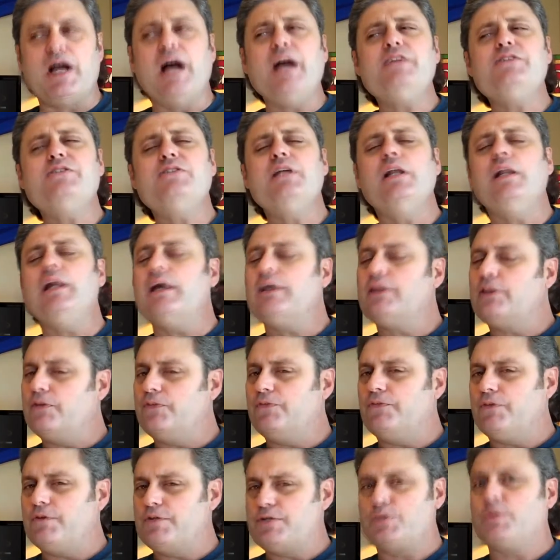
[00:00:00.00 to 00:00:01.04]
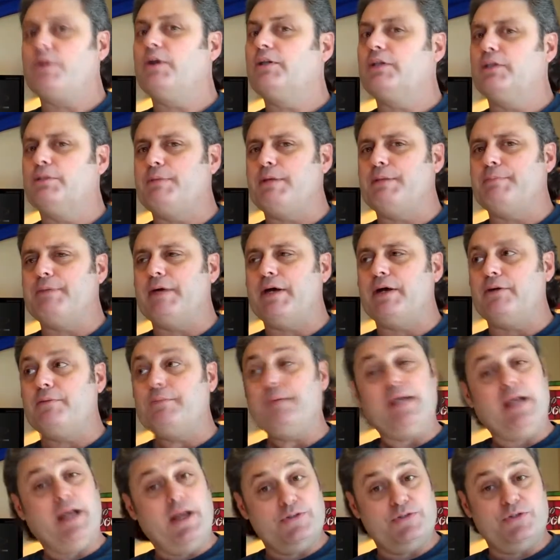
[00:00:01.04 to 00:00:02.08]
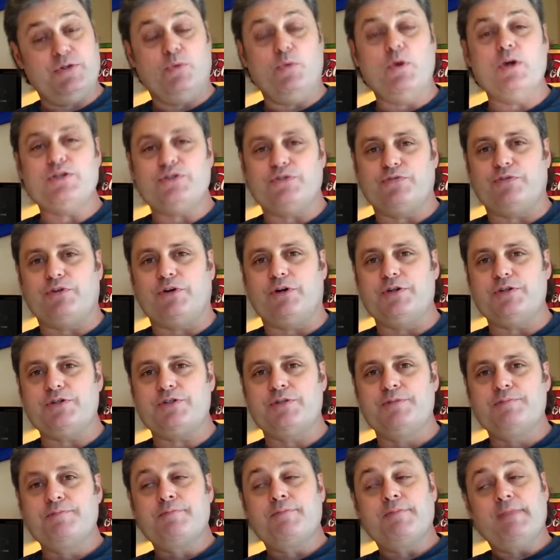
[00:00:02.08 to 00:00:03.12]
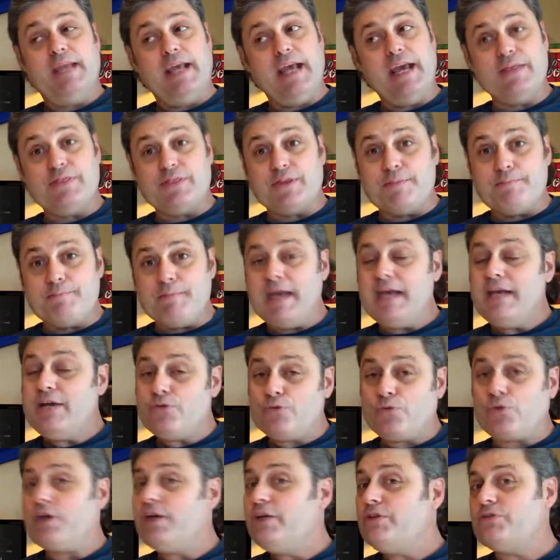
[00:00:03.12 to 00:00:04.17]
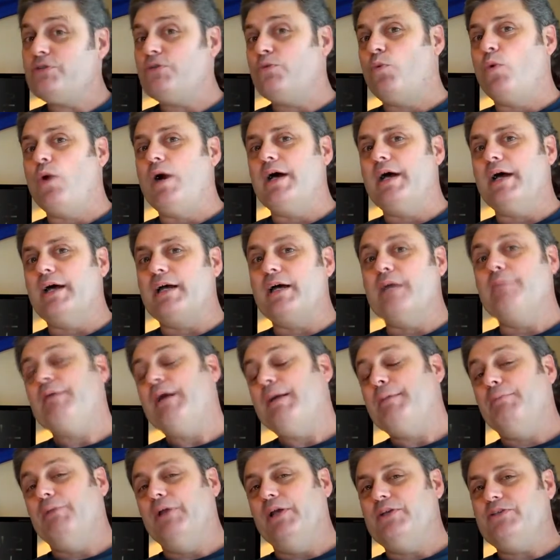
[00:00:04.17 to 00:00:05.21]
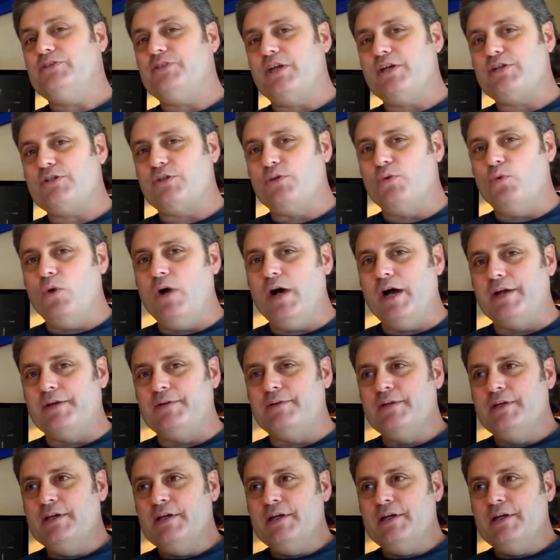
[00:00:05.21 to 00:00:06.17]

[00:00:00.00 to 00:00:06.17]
I still like the first one a little bit better because it was first, and the main reason why I got my PlayStation one,